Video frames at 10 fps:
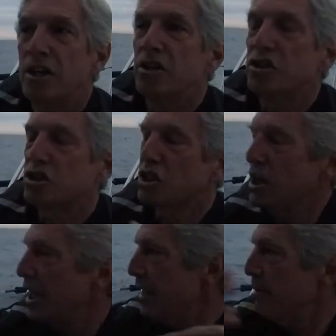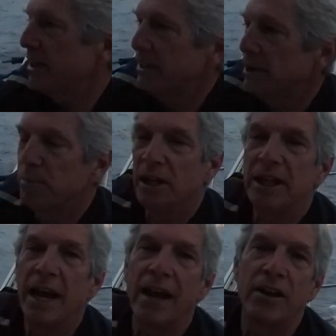slam it
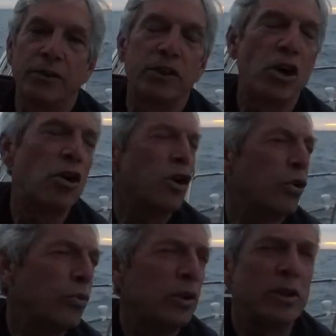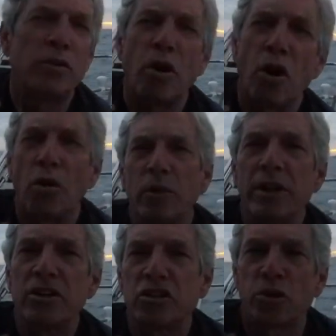completely out, and it would go with a
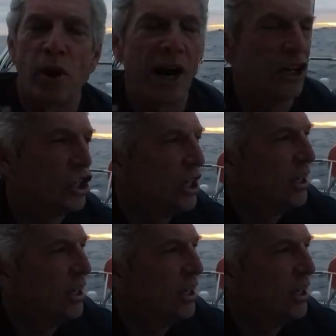horrendous crash,